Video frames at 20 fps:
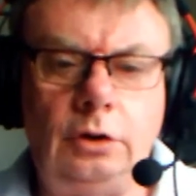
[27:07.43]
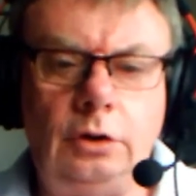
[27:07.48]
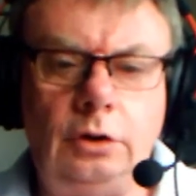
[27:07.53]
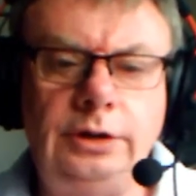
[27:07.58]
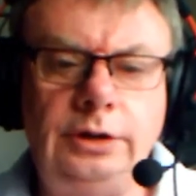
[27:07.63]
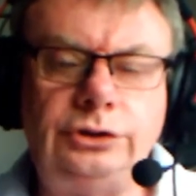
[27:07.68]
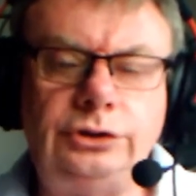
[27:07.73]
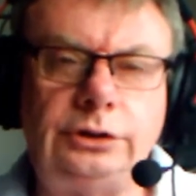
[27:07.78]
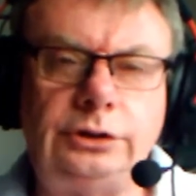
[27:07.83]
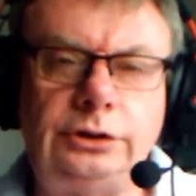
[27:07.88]

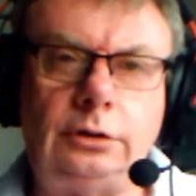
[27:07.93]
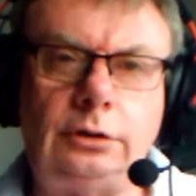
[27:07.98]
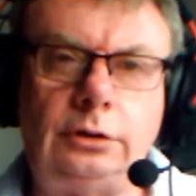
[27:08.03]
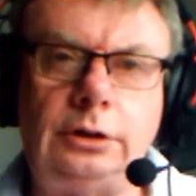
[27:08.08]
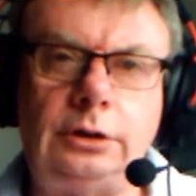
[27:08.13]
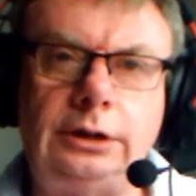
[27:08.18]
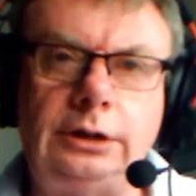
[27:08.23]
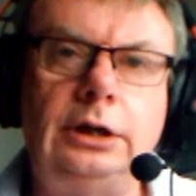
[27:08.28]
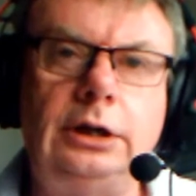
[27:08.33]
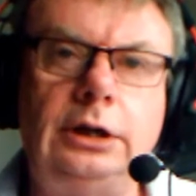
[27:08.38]
Normally, it's just
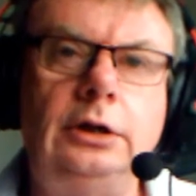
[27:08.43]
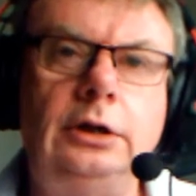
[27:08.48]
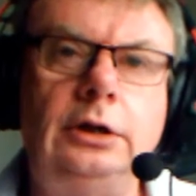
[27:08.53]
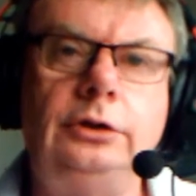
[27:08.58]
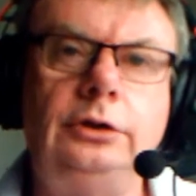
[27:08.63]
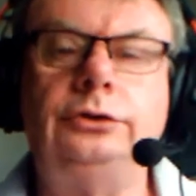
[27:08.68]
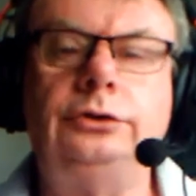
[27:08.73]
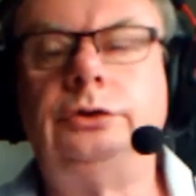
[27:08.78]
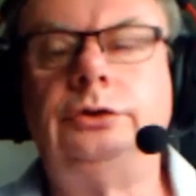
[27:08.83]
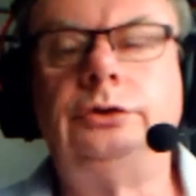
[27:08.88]
looking at
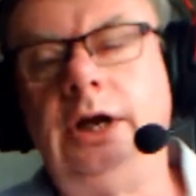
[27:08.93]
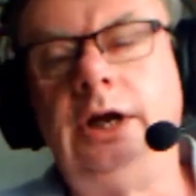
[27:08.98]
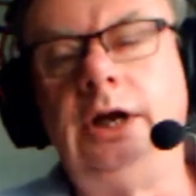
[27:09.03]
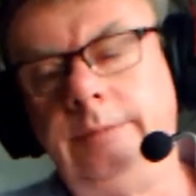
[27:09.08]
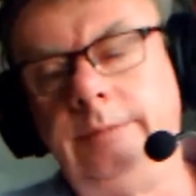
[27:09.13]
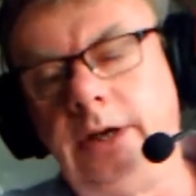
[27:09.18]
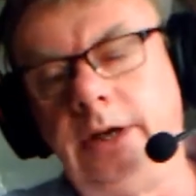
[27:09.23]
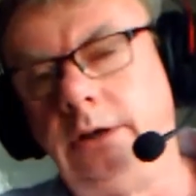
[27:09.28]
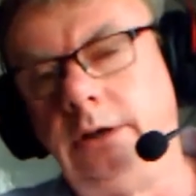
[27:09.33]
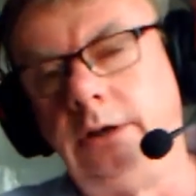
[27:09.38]

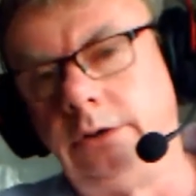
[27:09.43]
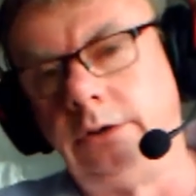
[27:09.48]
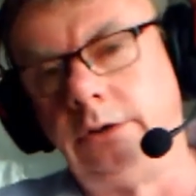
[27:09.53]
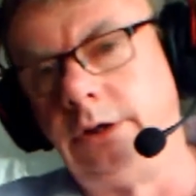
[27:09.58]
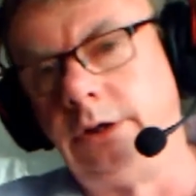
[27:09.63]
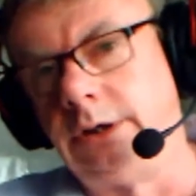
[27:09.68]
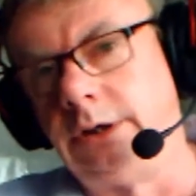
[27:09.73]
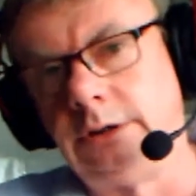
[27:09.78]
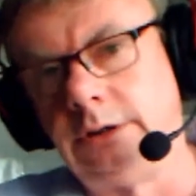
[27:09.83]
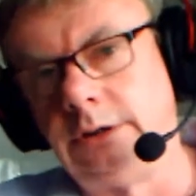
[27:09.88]
username and
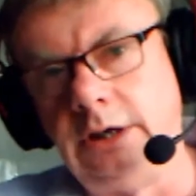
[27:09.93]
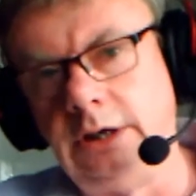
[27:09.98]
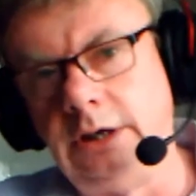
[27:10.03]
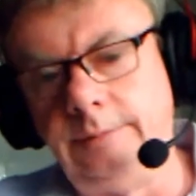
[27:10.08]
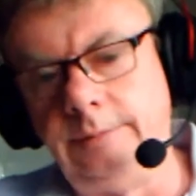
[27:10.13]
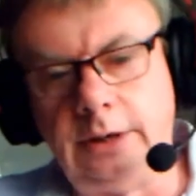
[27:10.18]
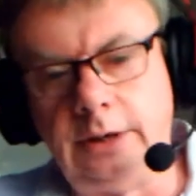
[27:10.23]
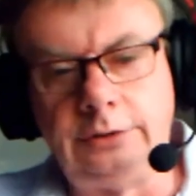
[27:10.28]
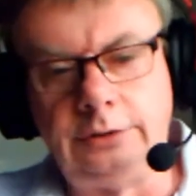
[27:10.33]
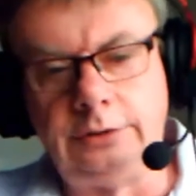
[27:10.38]
looking at
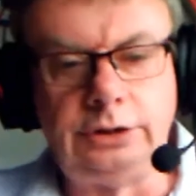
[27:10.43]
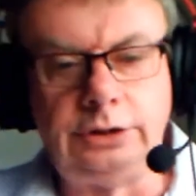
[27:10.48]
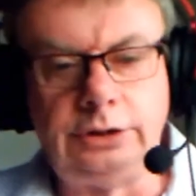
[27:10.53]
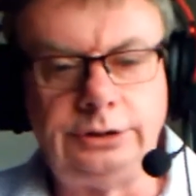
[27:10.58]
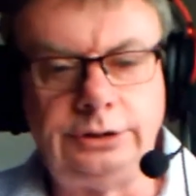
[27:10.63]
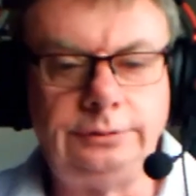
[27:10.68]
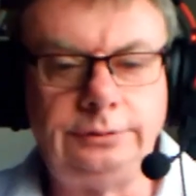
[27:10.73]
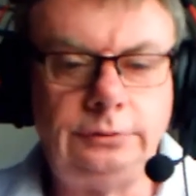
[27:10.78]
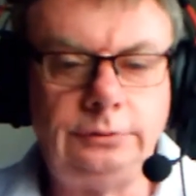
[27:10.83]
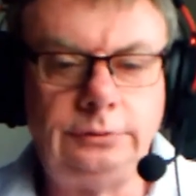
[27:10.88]
email
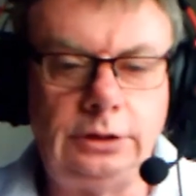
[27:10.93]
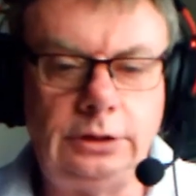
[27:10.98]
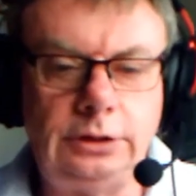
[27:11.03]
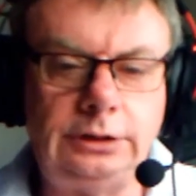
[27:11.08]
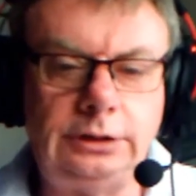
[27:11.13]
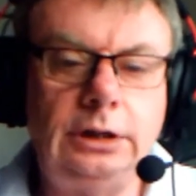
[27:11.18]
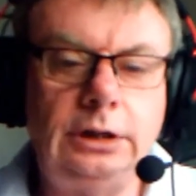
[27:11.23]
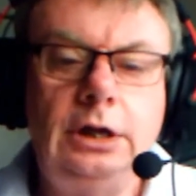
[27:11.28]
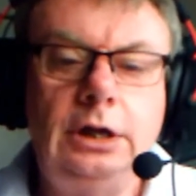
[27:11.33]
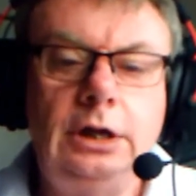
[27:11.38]
address.
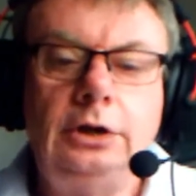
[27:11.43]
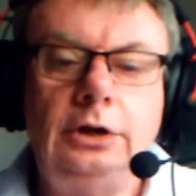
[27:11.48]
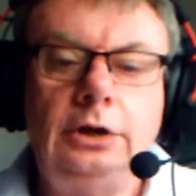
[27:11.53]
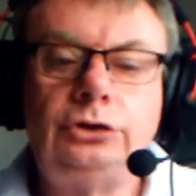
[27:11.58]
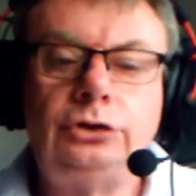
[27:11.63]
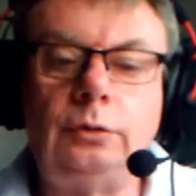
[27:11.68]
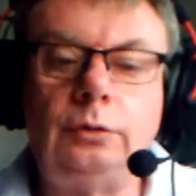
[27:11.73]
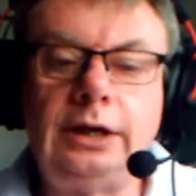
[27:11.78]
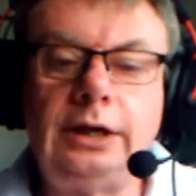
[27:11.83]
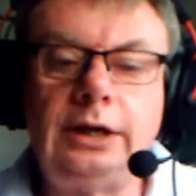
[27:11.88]
Right?
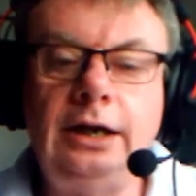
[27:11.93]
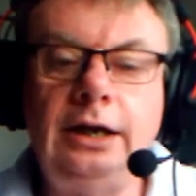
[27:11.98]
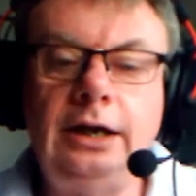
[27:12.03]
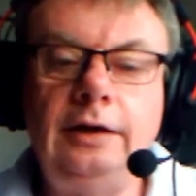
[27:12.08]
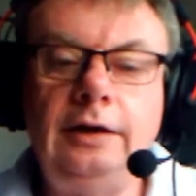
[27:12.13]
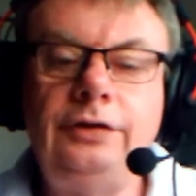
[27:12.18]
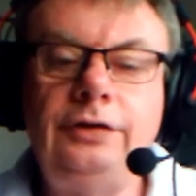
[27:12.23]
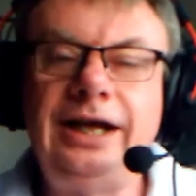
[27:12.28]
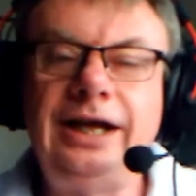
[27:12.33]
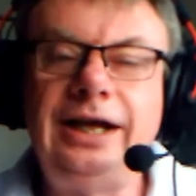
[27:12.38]
So
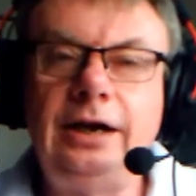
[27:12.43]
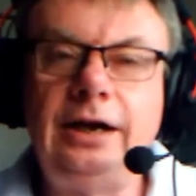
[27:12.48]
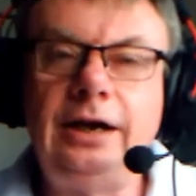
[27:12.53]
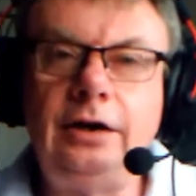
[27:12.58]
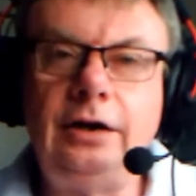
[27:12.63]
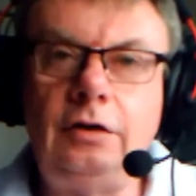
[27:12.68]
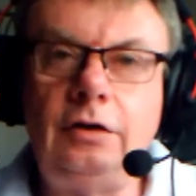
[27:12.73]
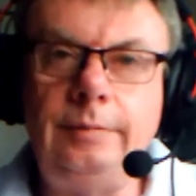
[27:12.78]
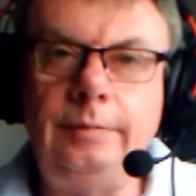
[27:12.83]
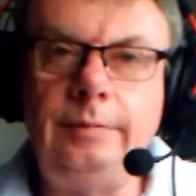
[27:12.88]
again, if you get
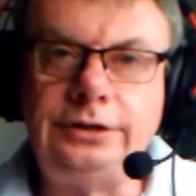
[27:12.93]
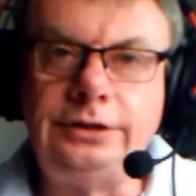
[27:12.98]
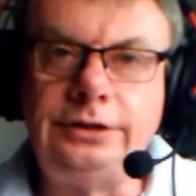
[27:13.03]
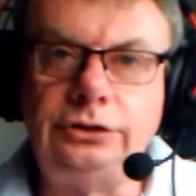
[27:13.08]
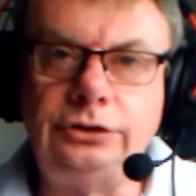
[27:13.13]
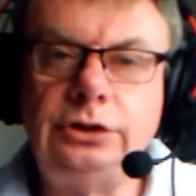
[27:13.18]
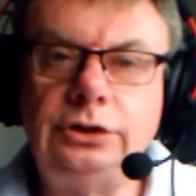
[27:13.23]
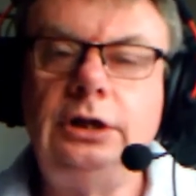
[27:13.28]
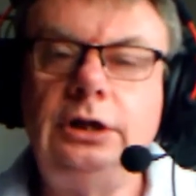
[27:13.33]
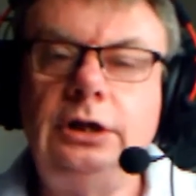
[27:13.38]
an error
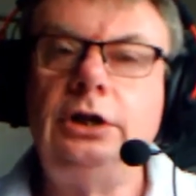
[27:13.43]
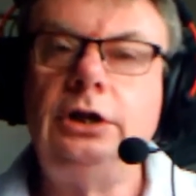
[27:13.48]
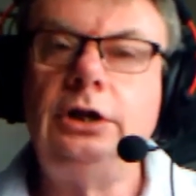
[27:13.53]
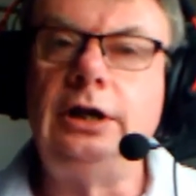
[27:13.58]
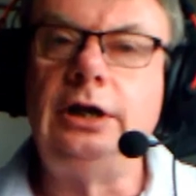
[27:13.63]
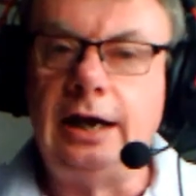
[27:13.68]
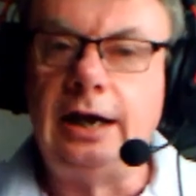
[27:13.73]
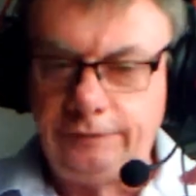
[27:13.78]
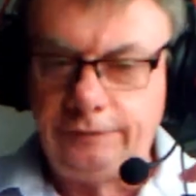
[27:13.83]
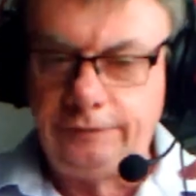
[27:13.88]
message,
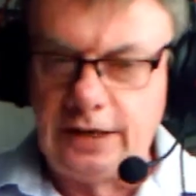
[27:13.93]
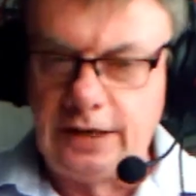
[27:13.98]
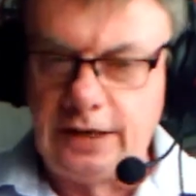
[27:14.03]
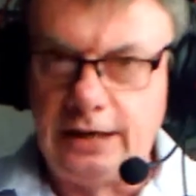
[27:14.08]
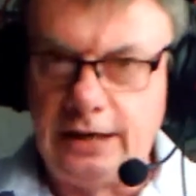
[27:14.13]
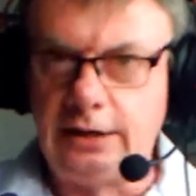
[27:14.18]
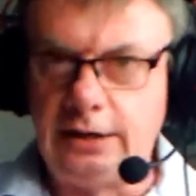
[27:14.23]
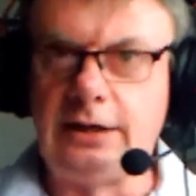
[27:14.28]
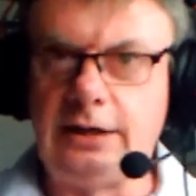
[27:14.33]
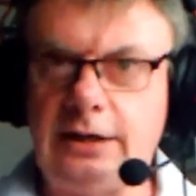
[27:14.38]
you have to
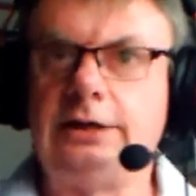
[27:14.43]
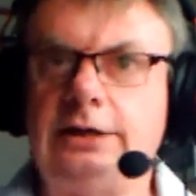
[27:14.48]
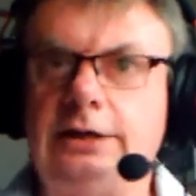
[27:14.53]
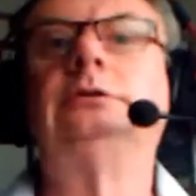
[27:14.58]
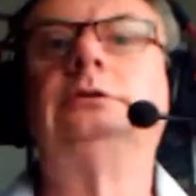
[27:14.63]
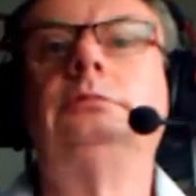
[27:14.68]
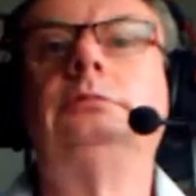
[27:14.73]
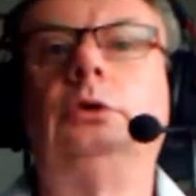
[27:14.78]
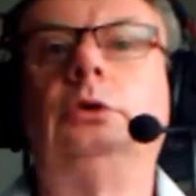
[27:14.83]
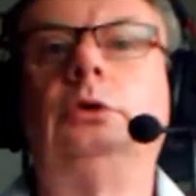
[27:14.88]
handle that.
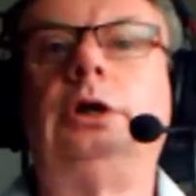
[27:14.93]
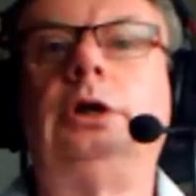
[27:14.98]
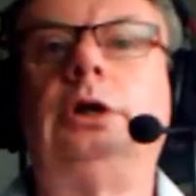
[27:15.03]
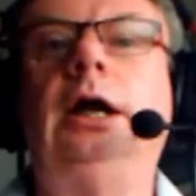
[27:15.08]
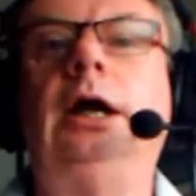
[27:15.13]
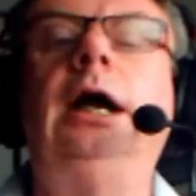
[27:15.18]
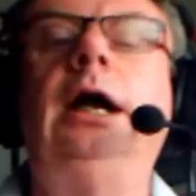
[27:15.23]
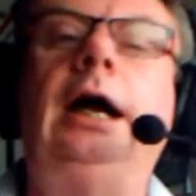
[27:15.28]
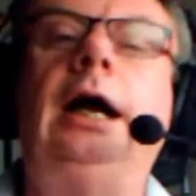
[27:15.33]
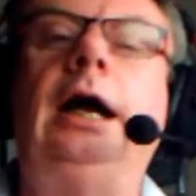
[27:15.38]

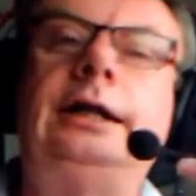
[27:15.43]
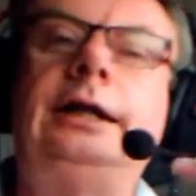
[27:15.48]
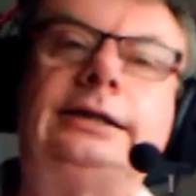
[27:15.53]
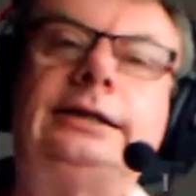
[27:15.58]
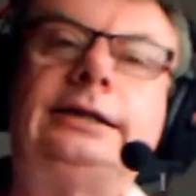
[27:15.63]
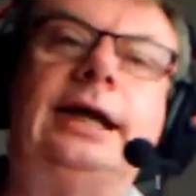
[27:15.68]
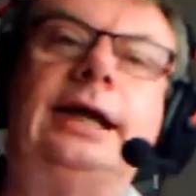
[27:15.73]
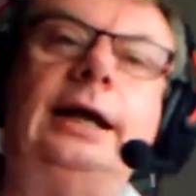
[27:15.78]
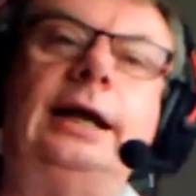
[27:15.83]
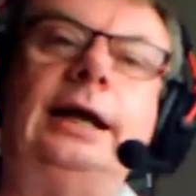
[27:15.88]
Okay,
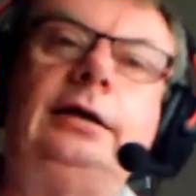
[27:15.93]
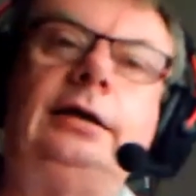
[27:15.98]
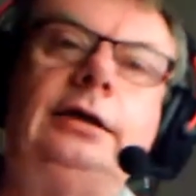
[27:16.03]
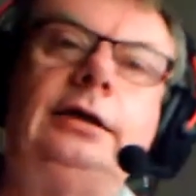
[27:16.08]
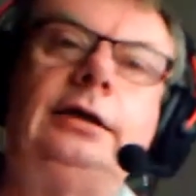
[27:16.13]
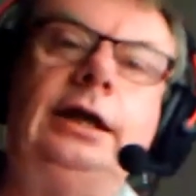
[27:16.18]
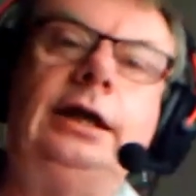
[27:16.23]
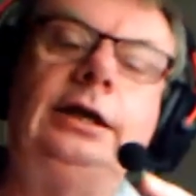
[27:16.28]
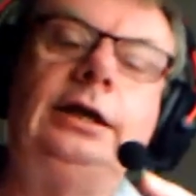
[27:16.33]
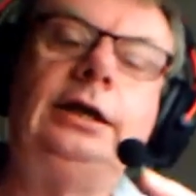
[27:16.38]
that's
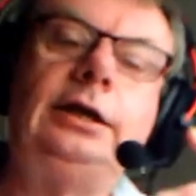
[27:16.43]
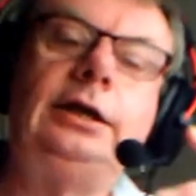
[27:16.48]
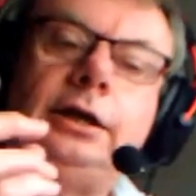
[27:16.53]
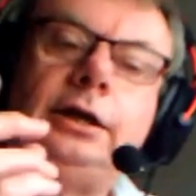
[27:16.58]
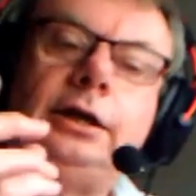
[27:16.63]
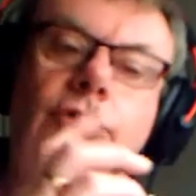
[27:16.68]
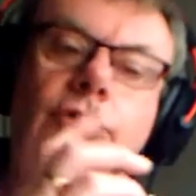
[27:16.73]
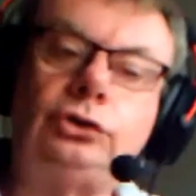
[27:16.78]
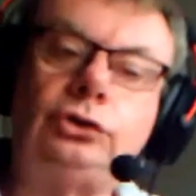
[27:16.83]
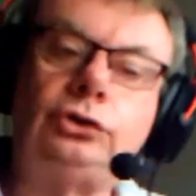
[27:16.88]
handled in
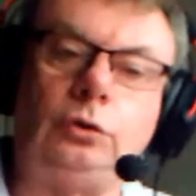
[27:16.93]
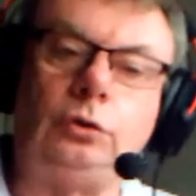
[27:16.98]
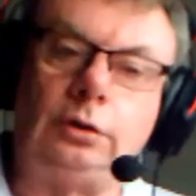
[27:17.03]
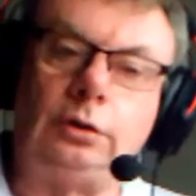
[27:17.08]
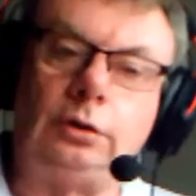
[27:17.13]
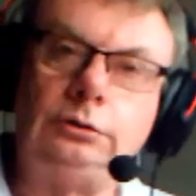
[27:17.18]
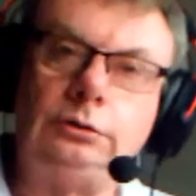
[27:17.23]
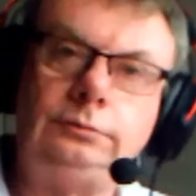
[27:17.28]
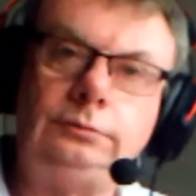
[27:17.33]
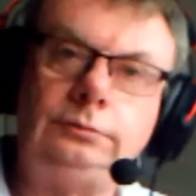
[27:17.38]
the
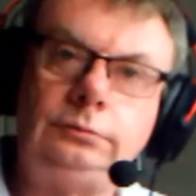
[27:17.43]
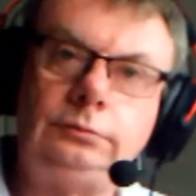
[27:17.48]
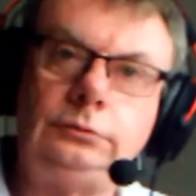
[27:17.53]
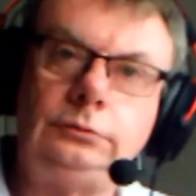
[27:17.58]
controller.